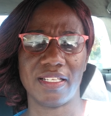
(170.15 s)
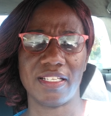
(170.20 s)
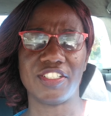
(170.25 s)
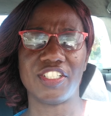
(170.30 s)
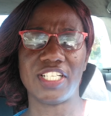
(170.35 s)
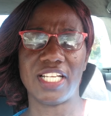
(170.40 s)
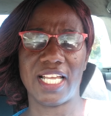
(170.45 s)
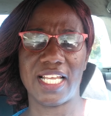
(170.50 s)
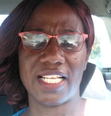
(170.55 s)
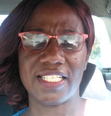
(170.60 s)

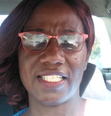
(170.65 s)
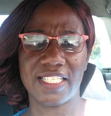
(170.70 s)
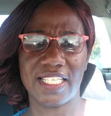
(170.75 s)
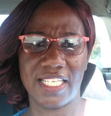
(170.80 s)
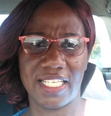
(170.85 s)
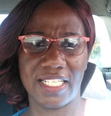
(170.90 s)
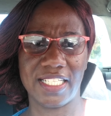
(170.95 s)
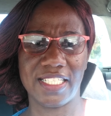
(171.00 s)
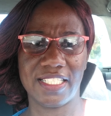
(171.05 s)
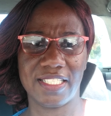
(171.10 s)
She has
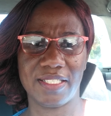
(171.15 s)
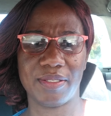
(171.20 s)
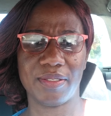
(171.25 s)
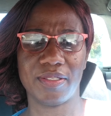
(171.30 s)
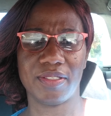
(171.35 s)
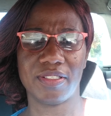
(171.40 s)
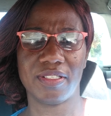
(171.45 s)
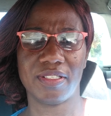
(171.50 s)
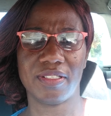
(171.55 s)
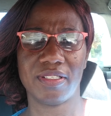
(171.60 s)
kids
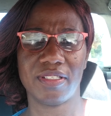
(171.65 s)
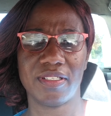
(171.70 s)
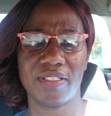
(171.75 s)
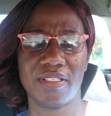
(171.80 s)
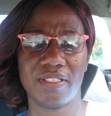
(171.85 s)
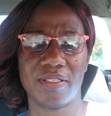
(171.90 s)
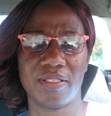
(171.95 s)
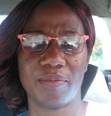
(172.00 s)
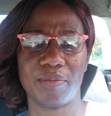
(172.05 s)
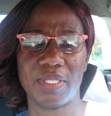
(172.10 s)

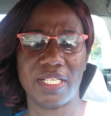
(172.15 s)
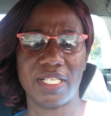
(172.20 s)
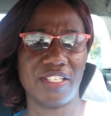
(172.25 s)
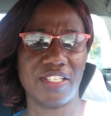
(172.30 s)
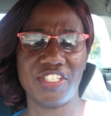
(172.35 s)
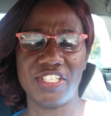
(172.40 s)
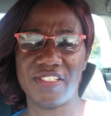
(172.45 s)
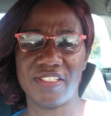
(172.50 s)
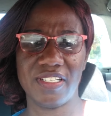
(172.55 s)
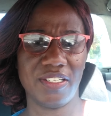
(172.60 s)
because
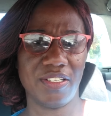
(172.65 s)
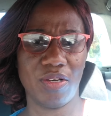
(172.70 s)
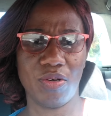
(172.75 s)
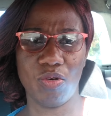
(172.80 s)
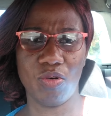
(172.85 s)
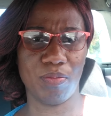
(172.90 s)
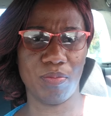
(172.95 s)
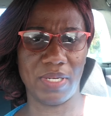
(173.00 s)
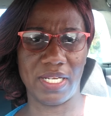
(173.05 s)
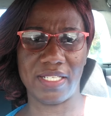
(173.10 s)
she's not a
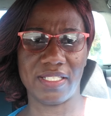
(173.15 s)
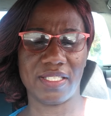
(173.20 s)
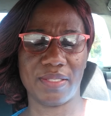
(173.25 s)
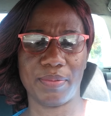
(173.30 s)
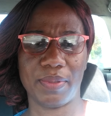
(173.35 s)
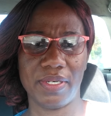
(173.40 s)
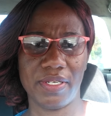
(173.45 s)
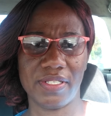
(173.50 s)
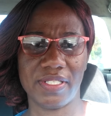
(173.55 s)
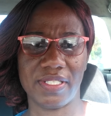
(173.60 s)
homeless
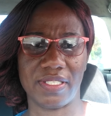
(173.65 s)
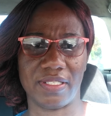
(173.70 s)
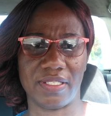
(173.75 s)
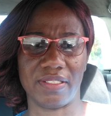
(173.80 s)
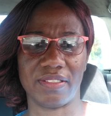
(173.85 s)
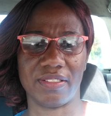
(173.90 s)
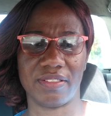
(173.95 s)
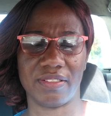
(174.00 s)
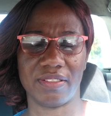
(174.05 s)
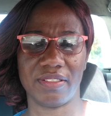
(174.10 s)

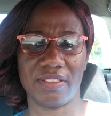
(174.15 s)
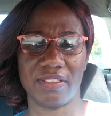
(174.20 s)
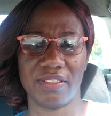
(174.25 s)
person.